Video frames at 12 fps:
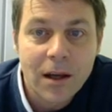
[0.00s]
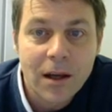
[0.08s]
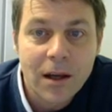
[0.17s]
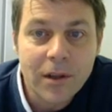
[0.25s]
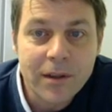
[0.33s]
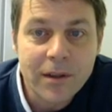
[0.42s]

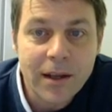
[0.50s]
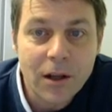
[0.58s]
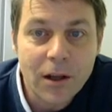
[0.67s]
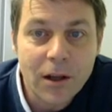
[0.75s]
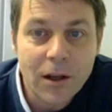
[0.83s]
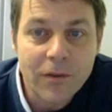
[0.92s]
If we say
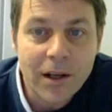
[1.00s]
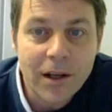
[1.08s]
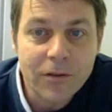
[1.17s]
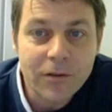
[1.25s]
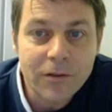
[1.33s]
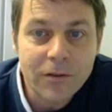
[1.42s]
load the
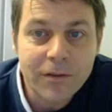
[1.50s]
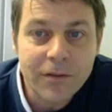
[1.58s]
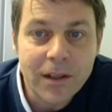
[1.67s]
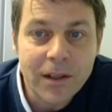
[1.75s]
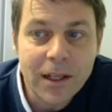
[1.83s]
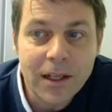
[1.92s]
value
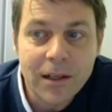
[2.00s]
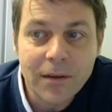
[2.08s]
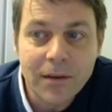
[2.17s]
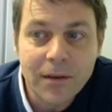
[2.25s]
15